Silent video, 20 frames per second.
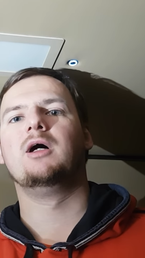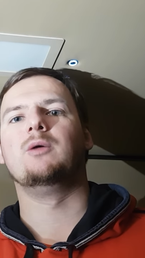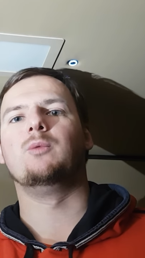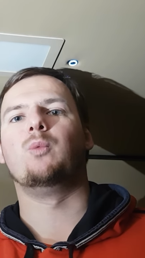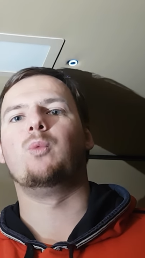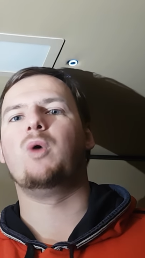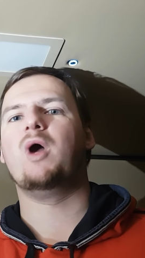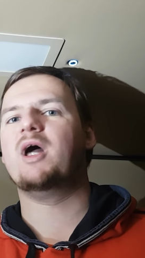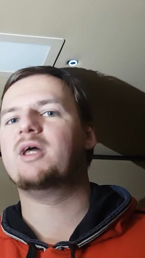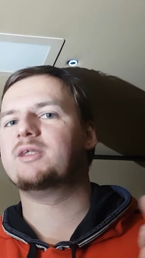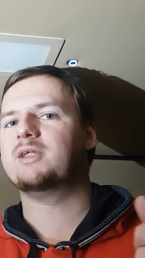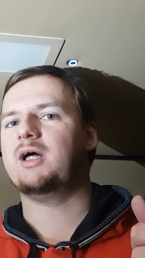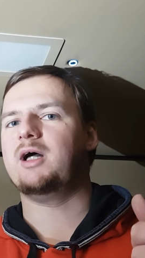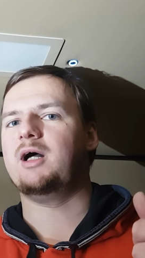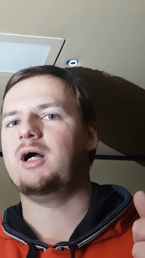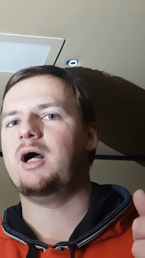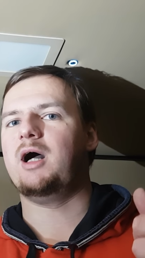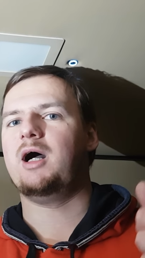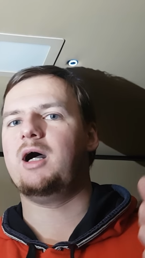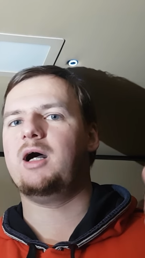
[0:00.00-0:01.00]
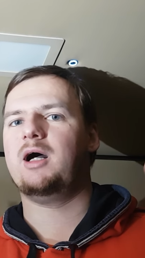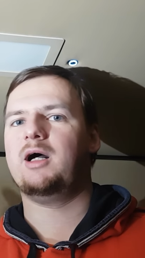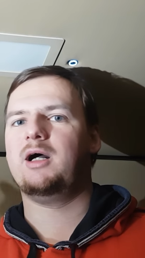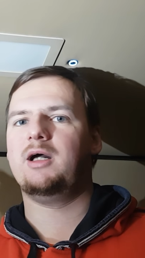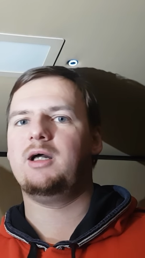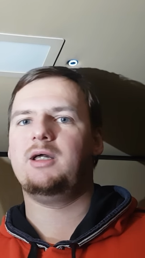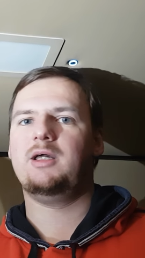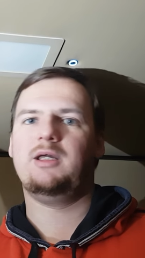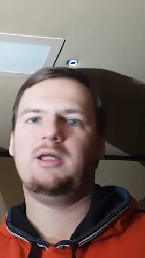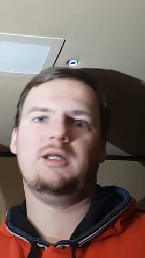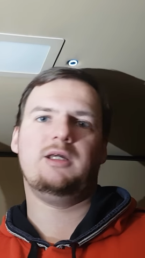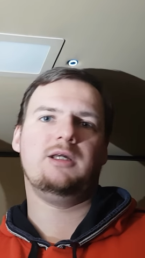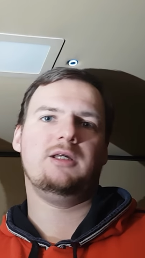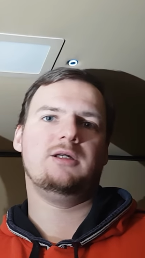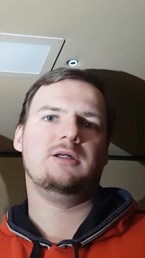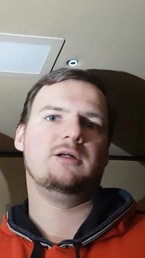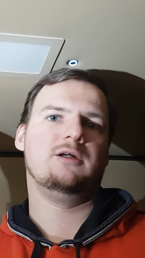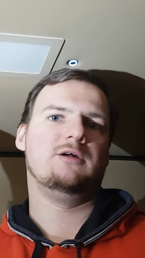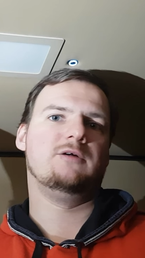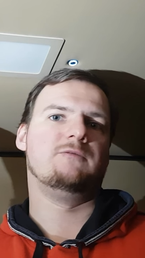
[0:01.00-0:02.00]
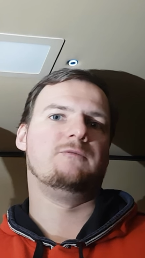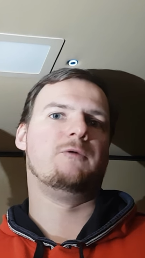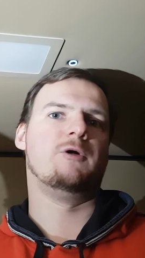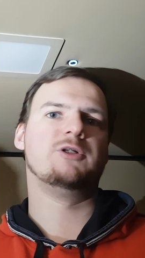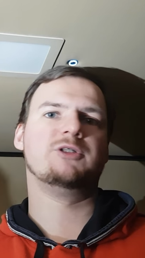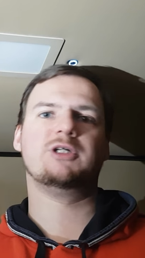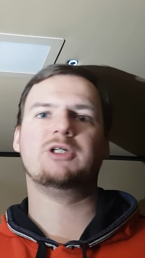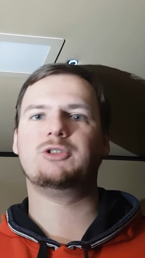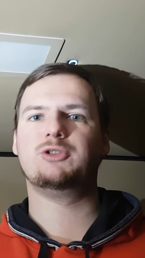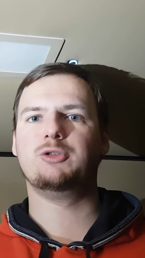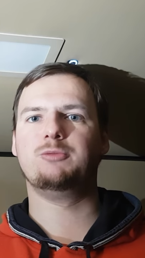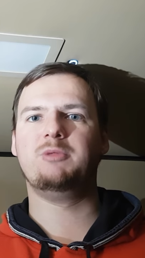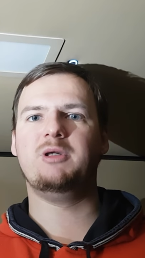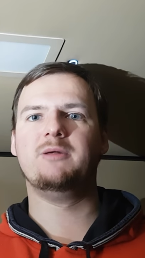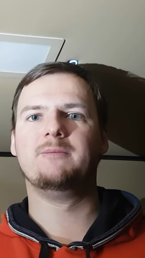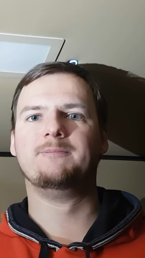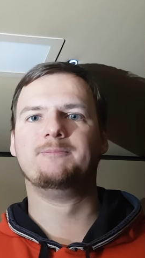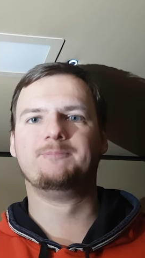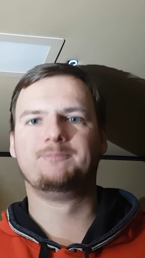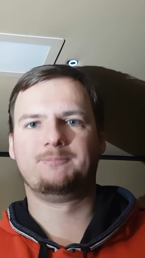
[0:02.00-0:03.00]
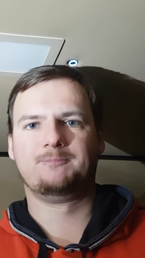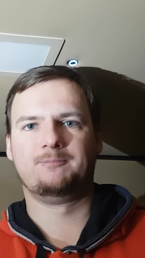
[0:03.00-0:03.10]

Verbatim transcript: when I want it to be.